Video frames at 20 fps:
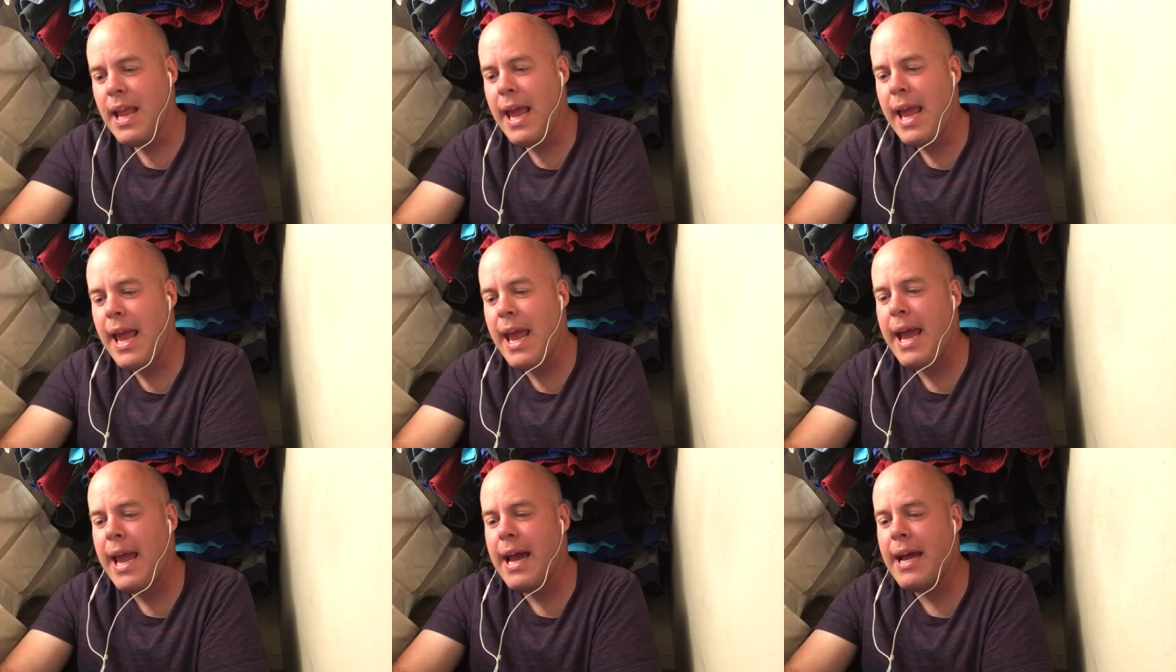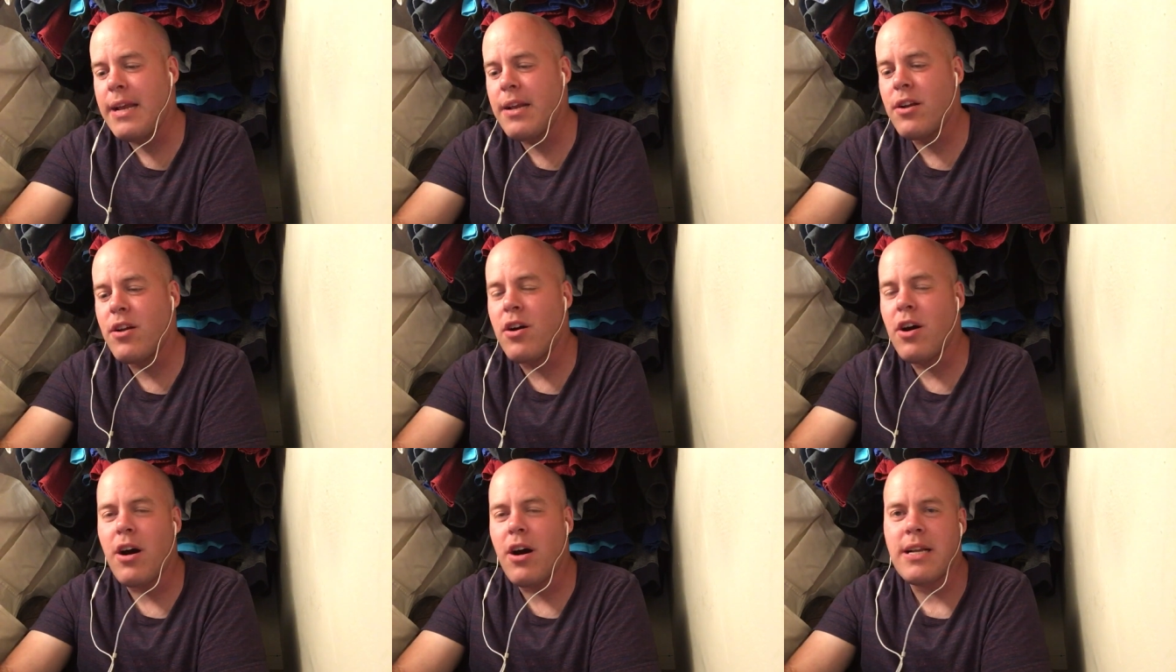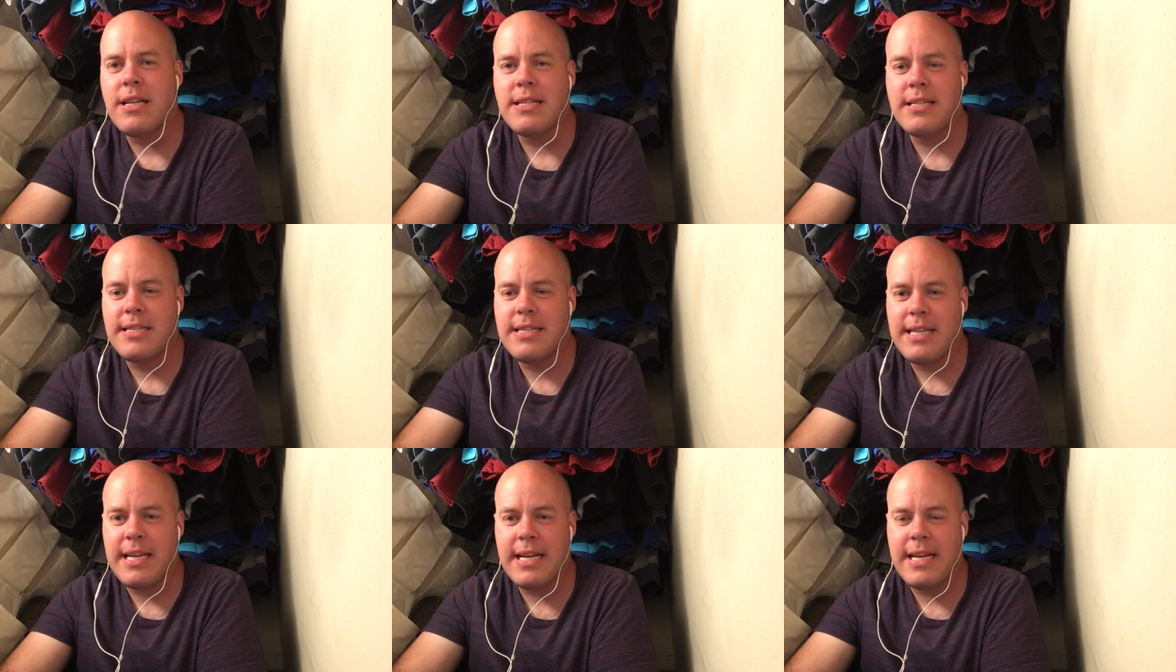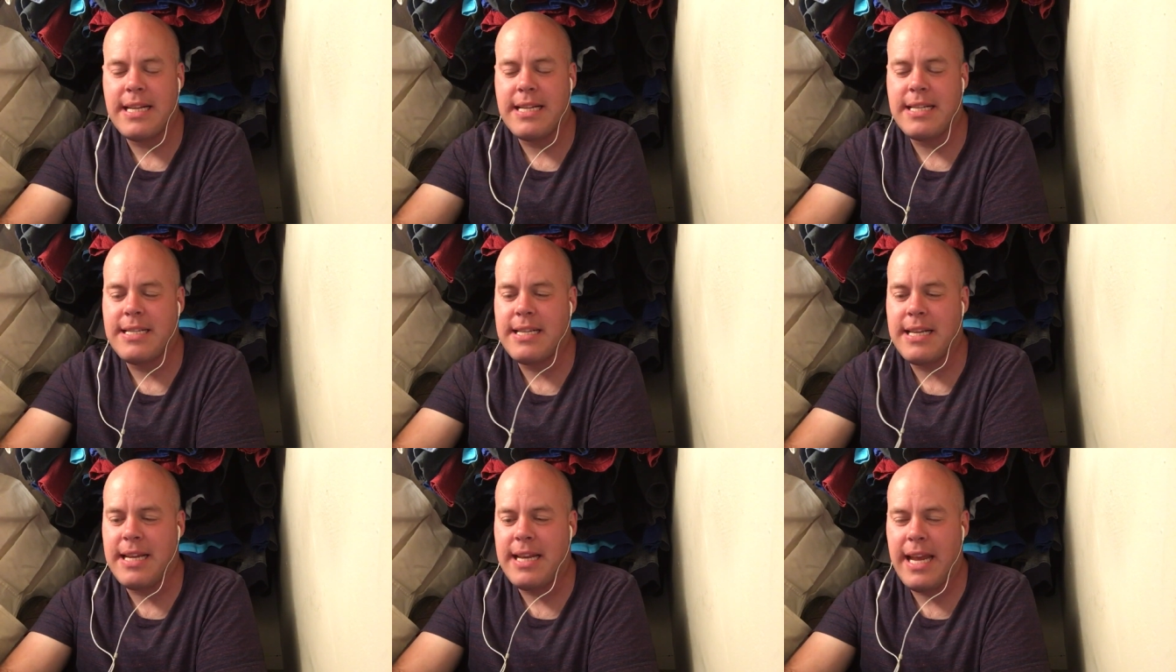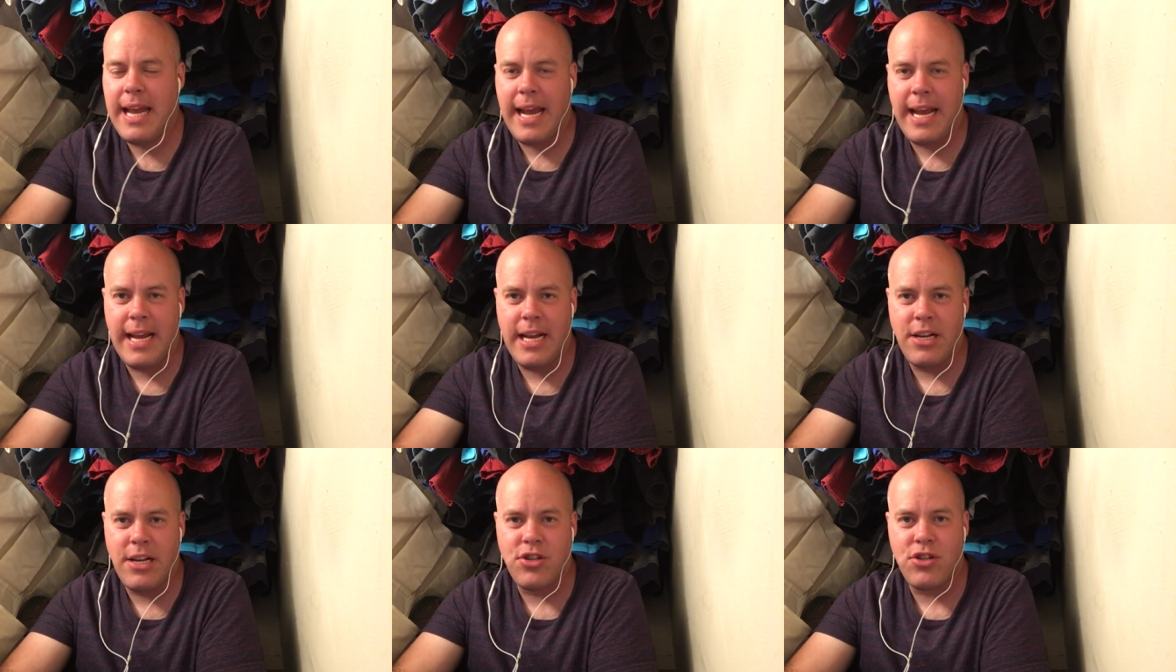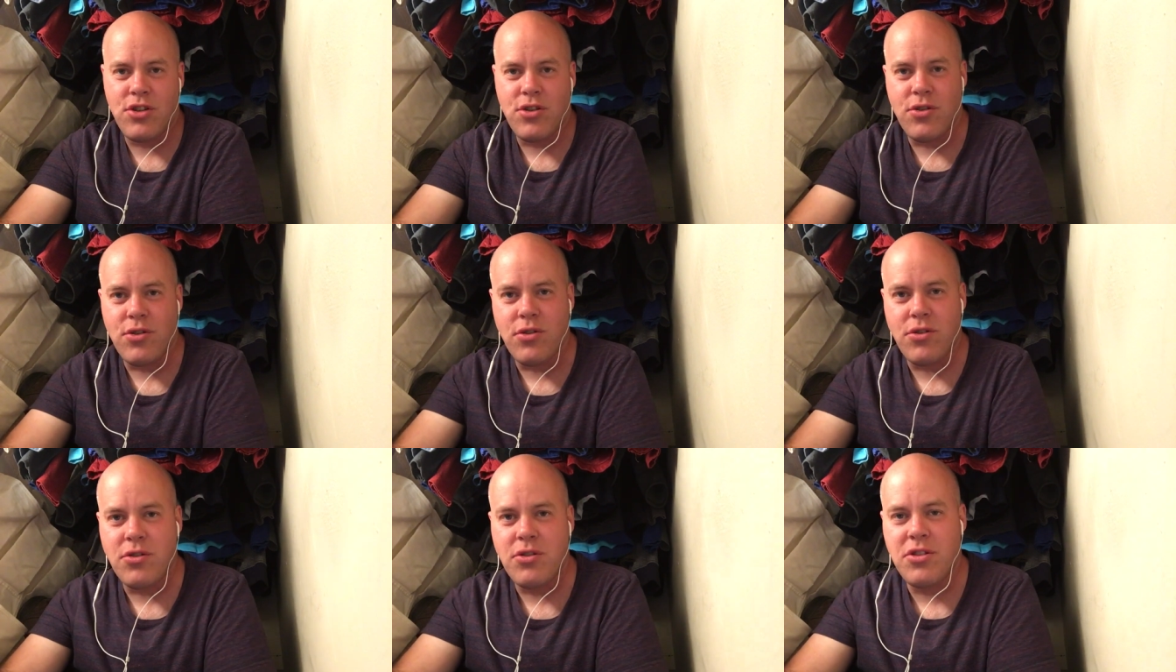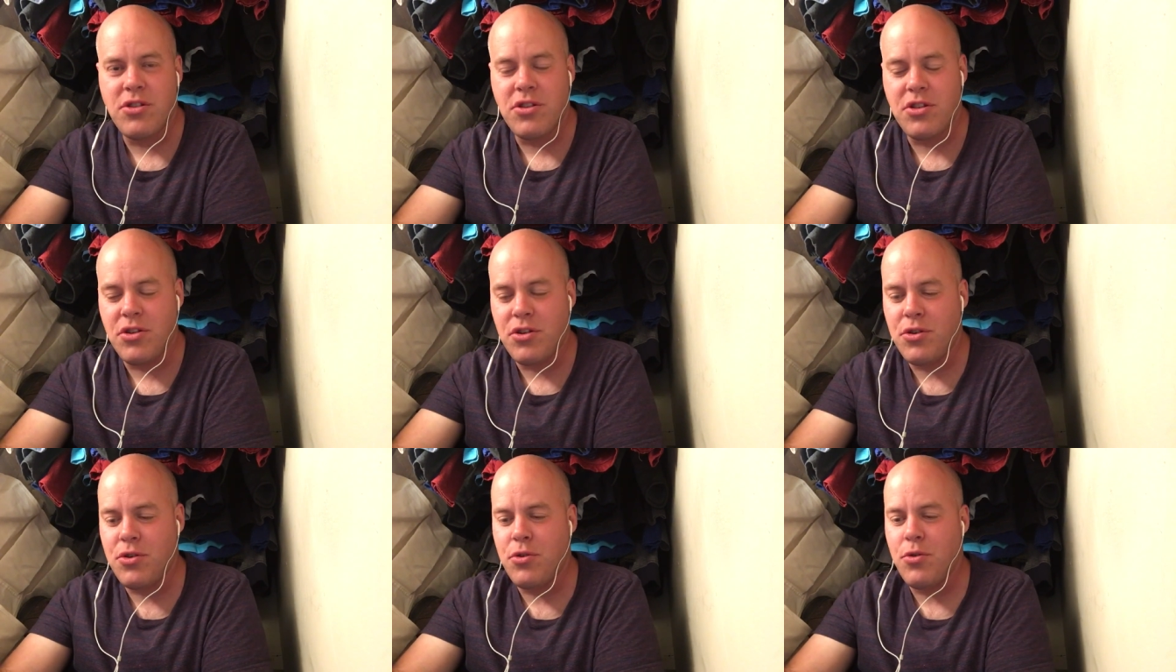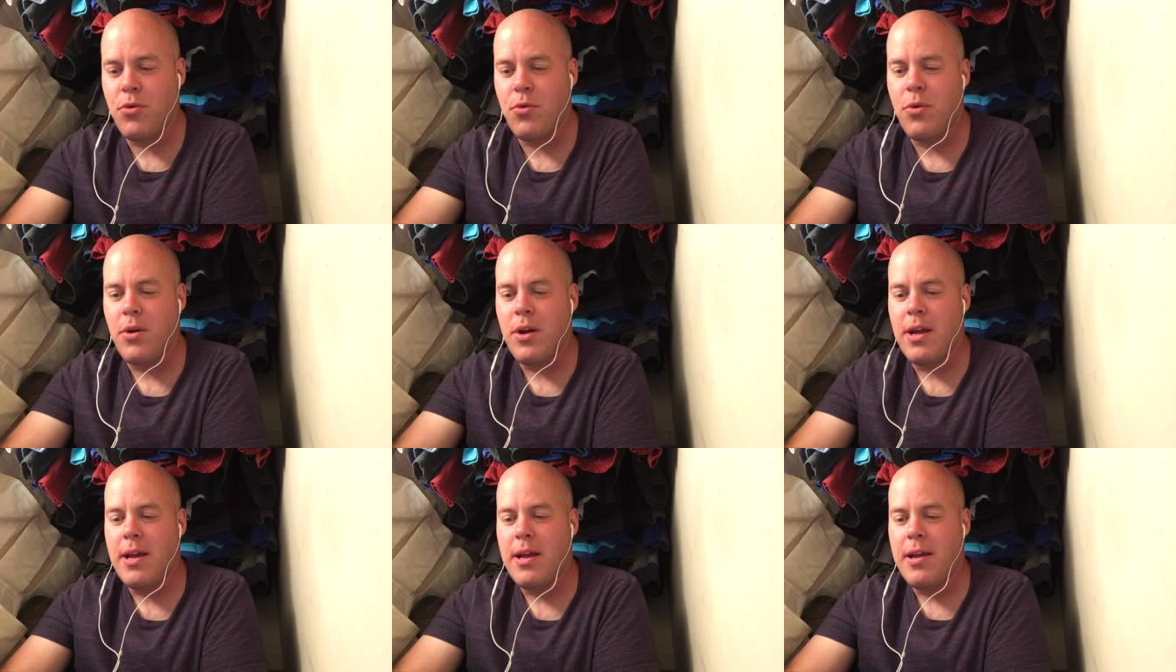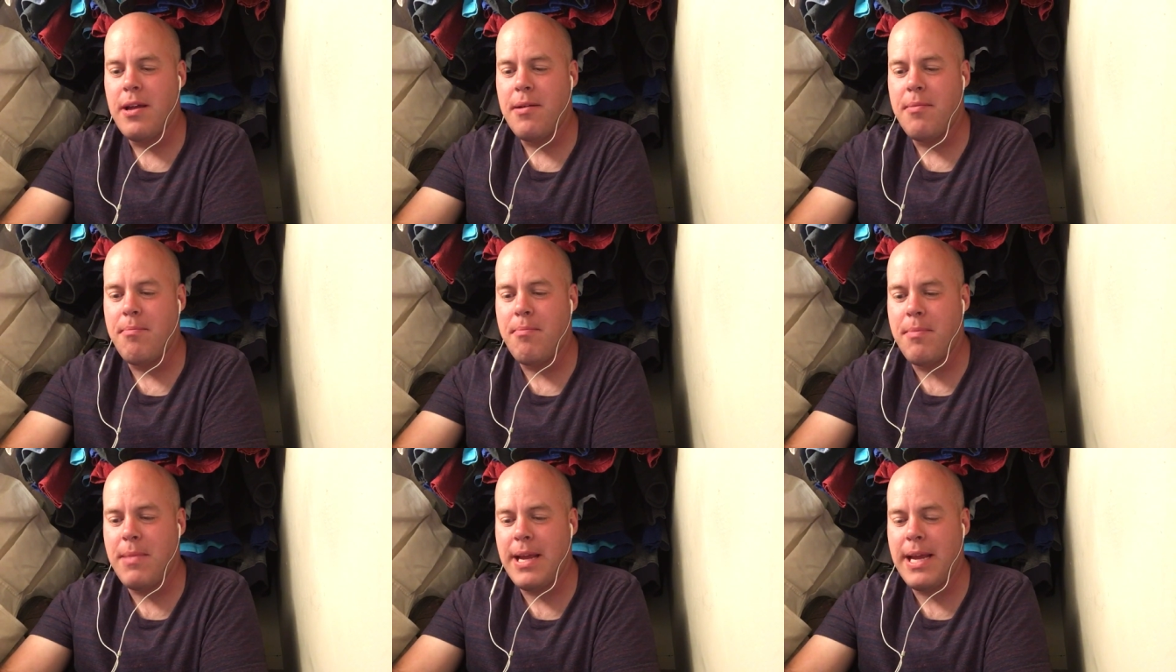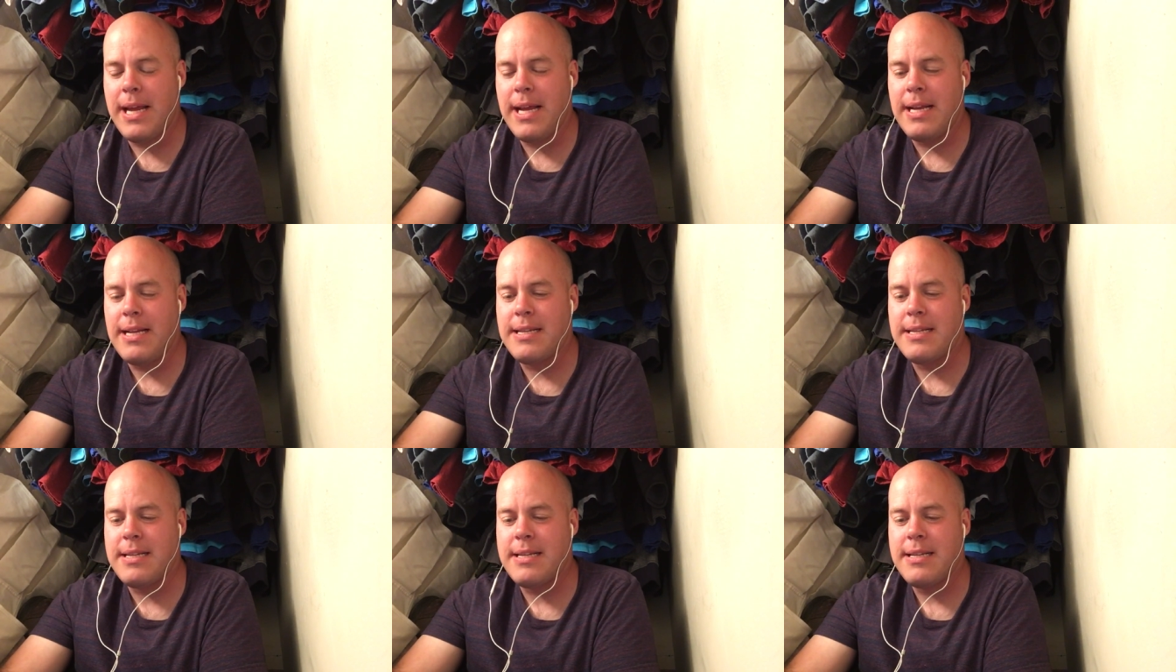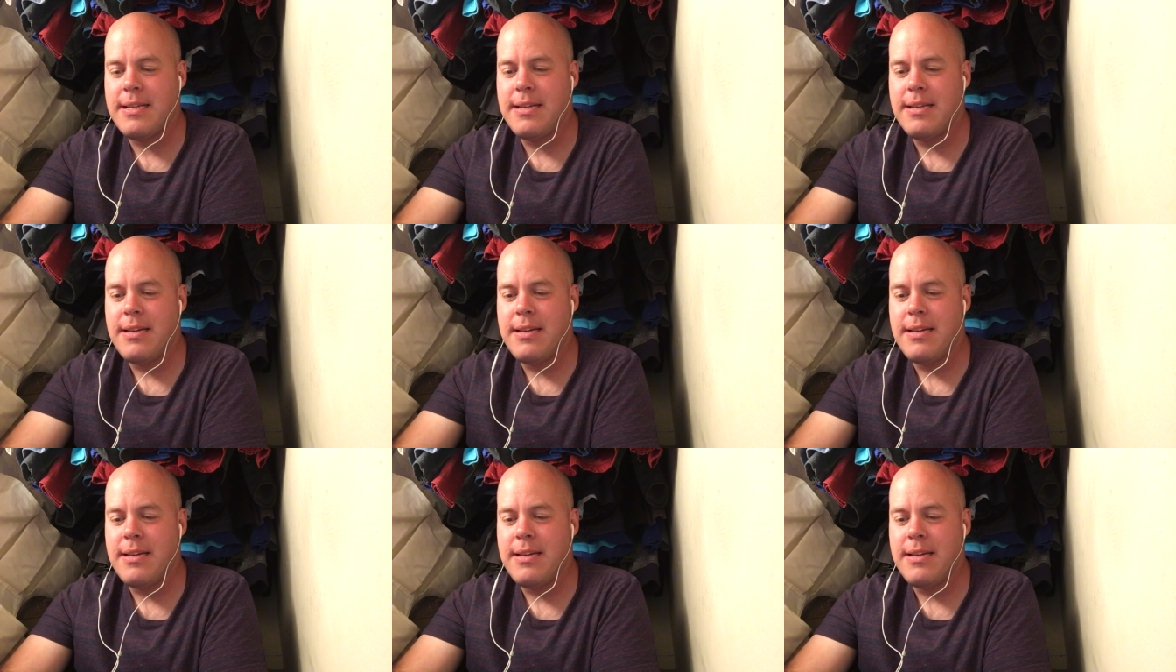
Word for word: And God sends an angel to meet